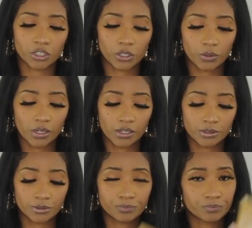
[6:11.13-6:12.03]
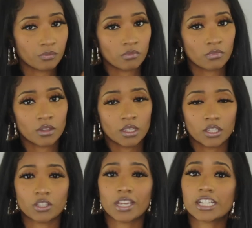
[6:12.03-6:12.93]
So
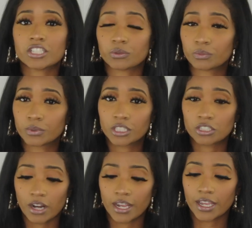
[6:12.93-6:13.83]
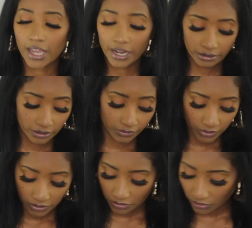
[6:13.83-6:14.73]
you guys should really try it. I
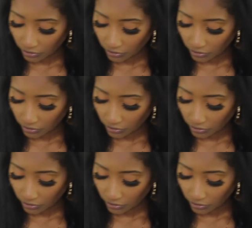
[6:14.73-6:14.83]
love these.